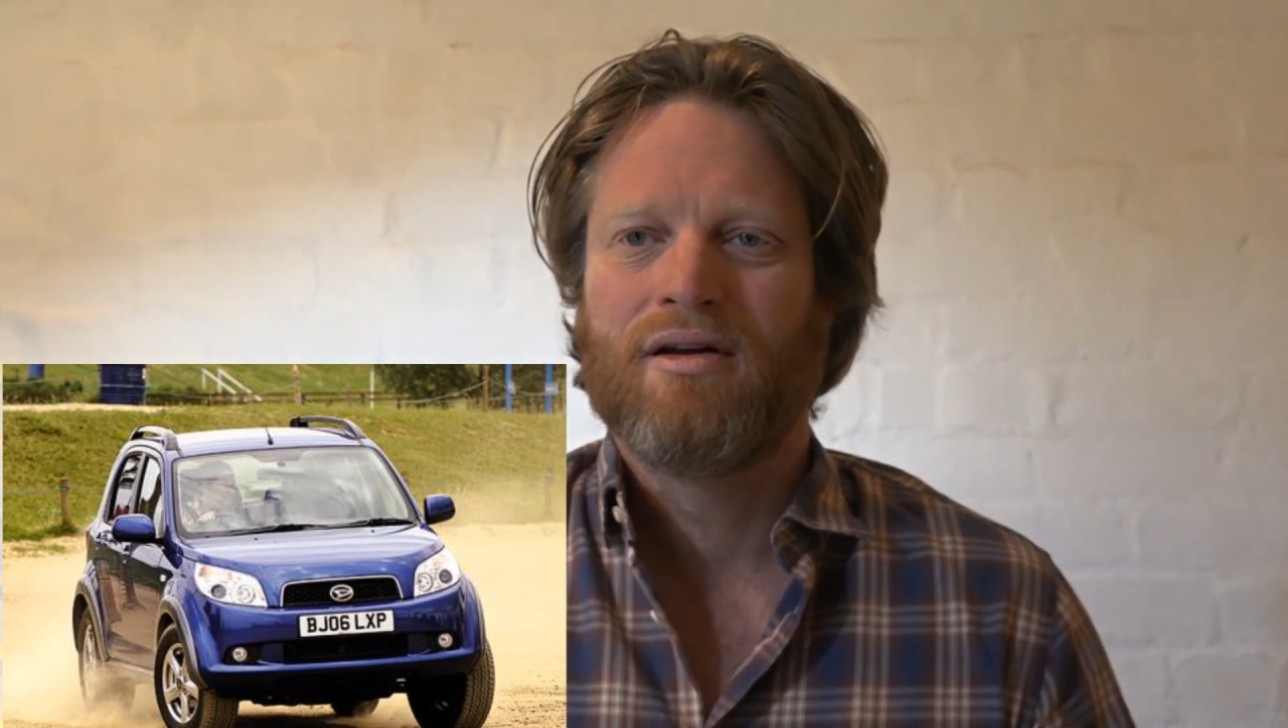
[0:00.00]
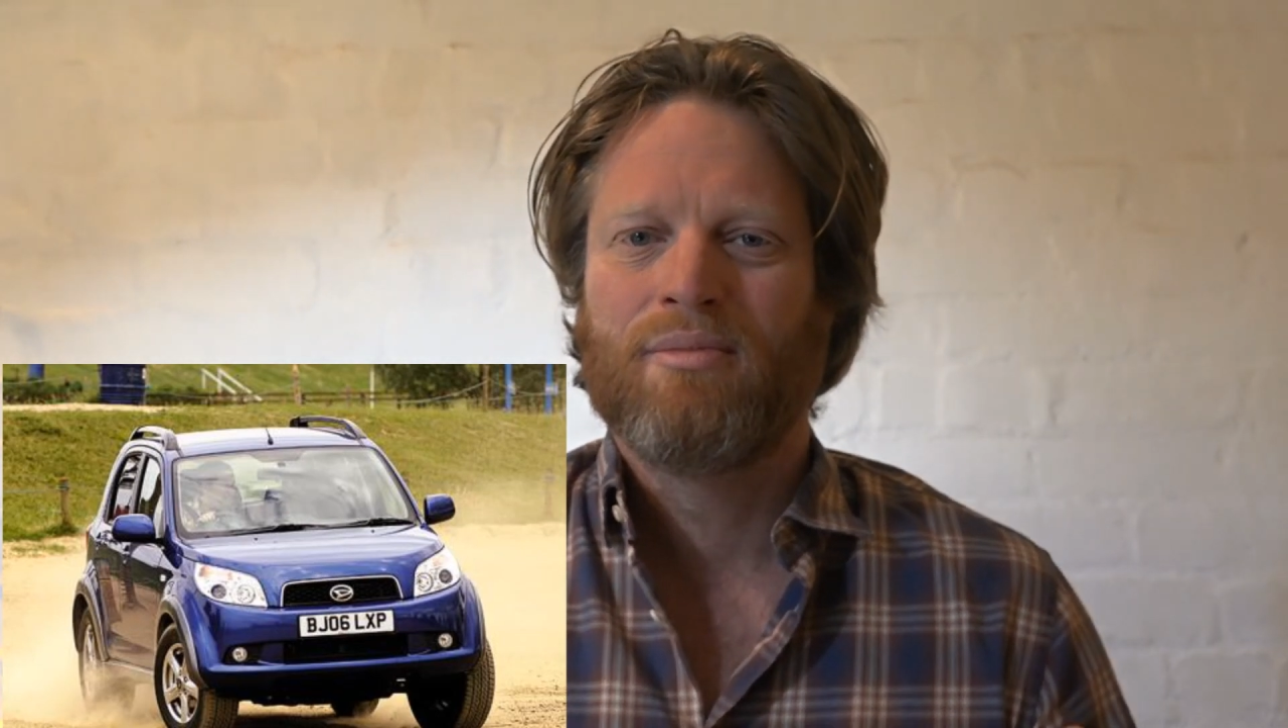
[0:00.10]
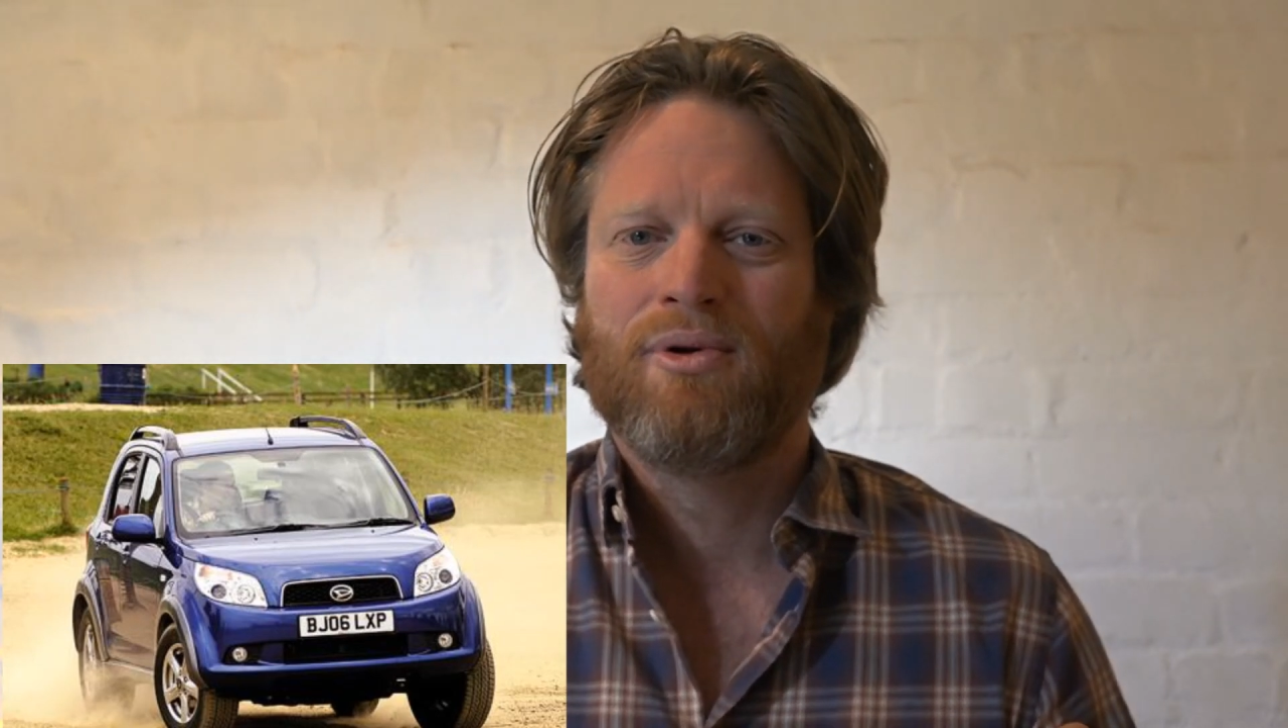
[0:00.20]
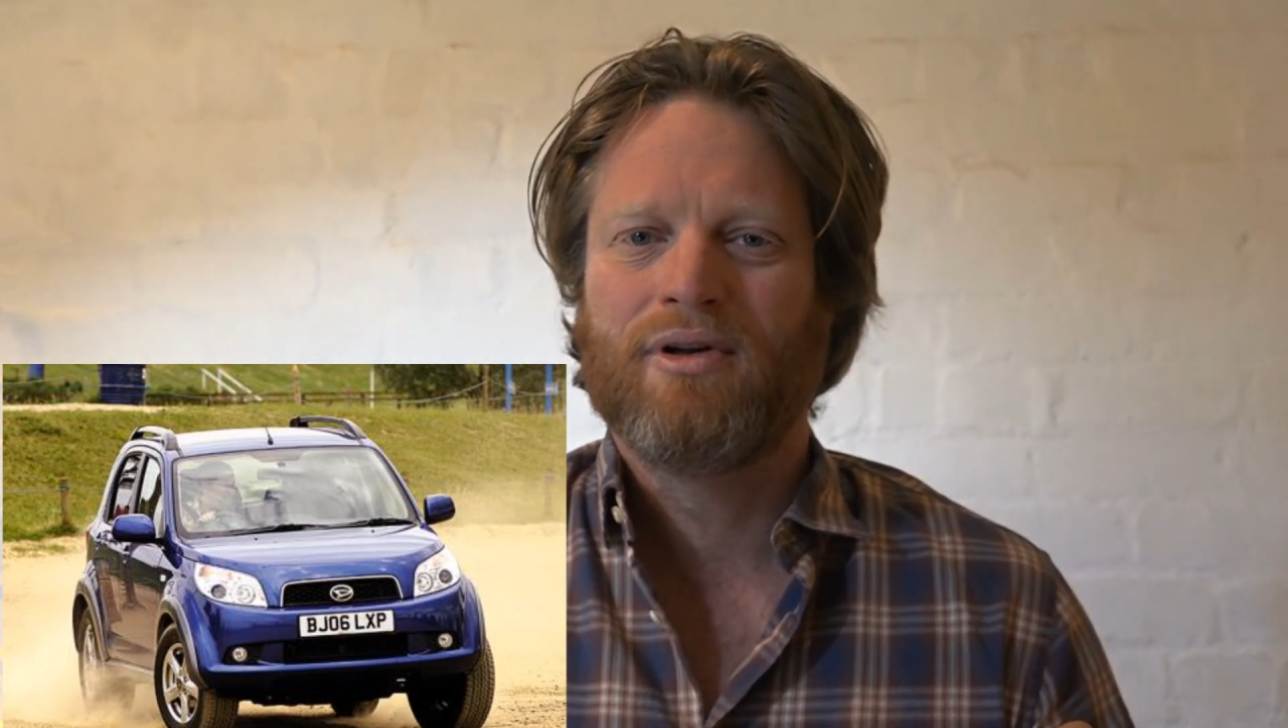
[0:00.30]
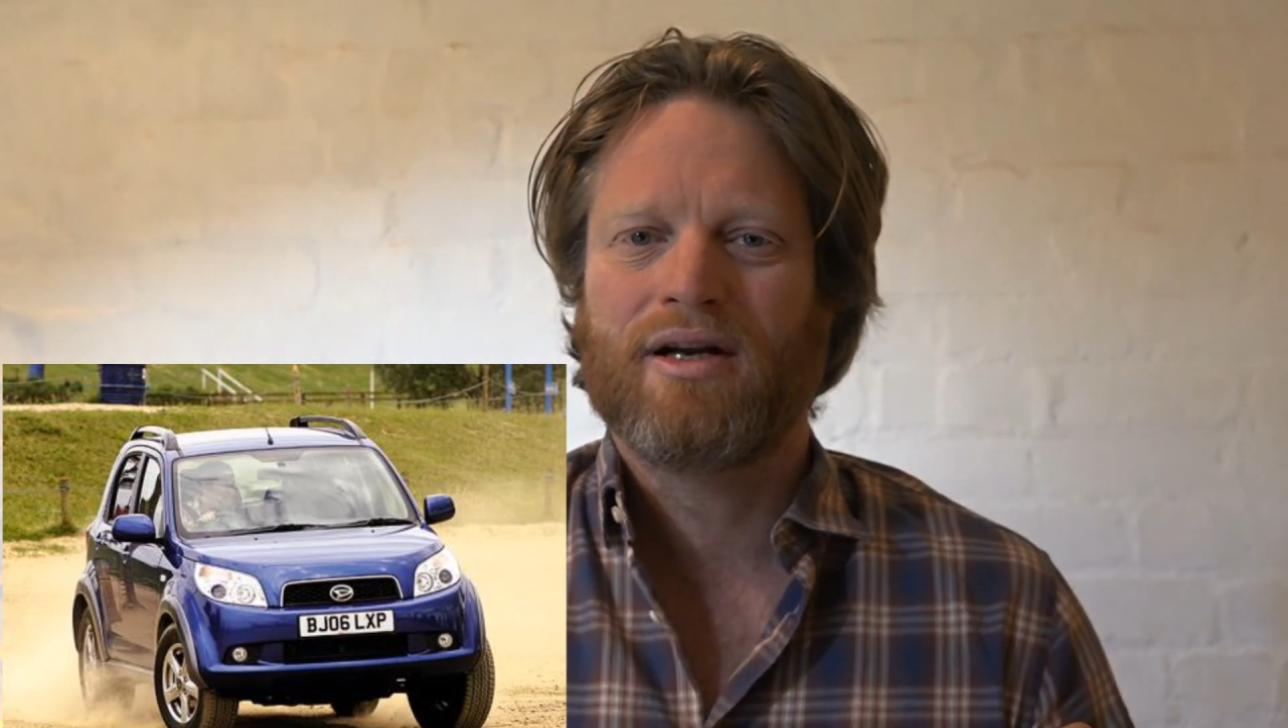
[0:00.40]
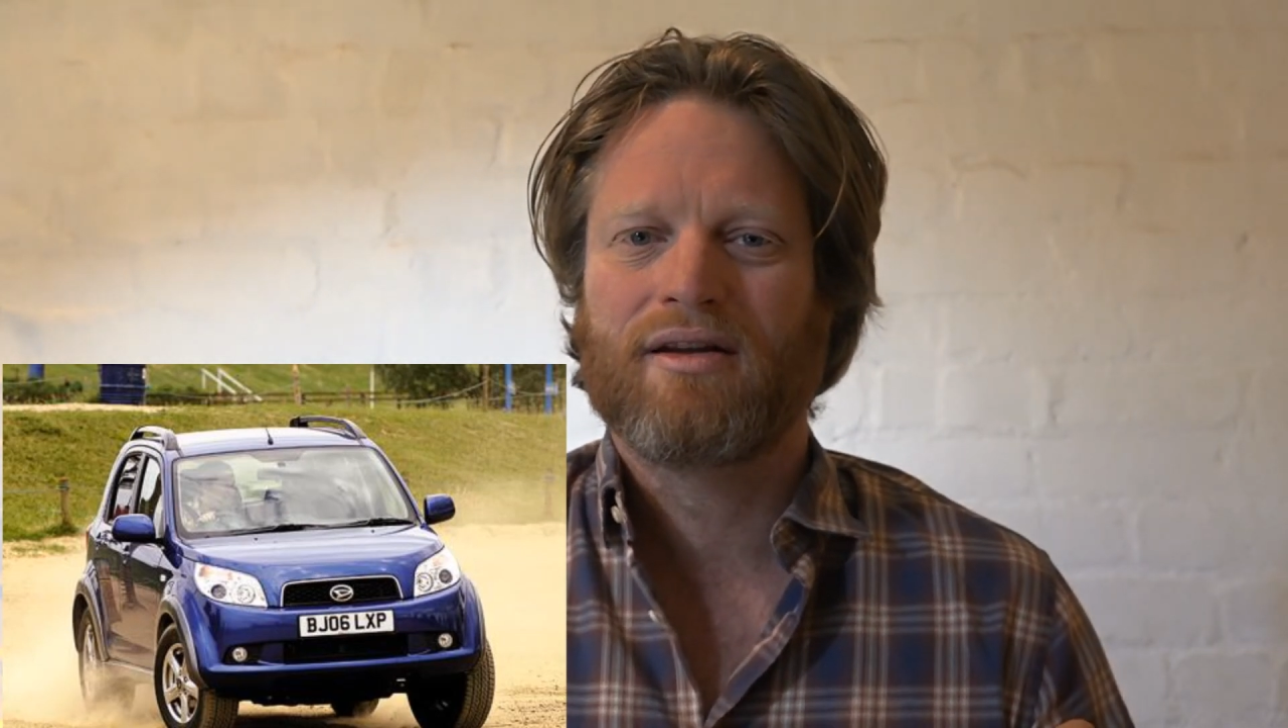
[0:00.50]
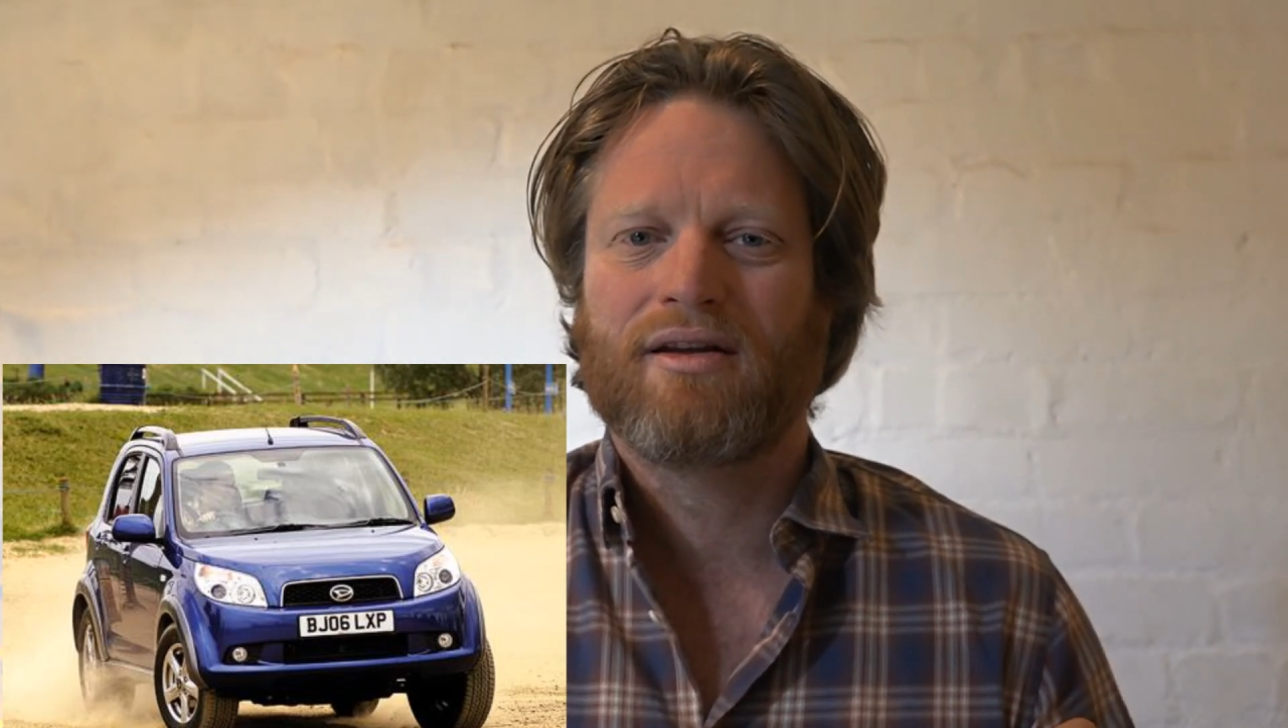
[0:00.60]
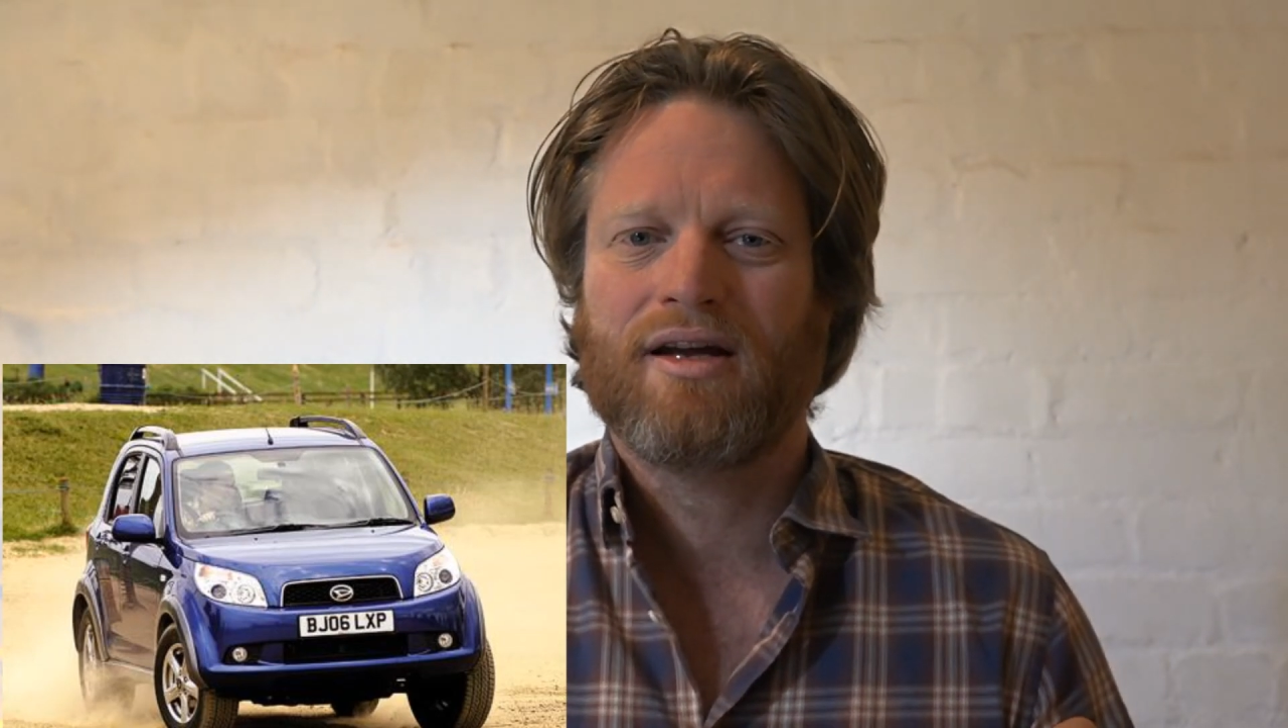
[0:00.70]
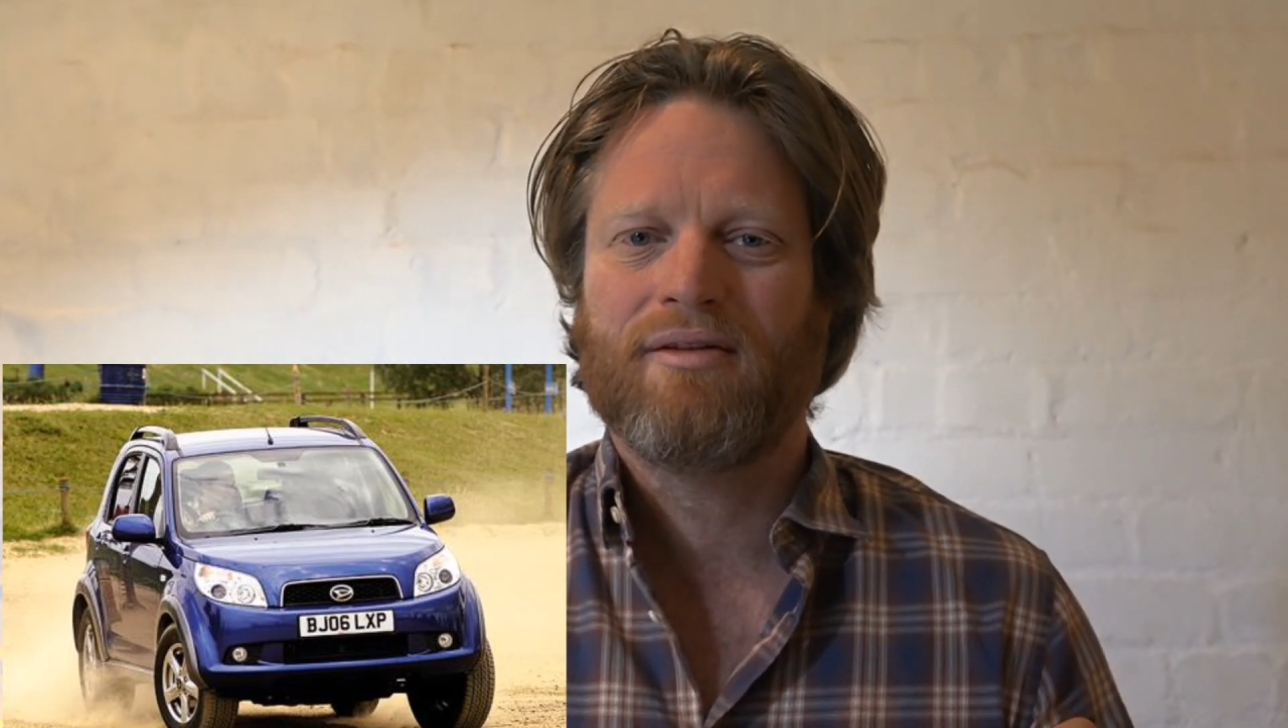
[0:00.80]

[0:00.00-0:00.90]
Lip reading: pulled out of the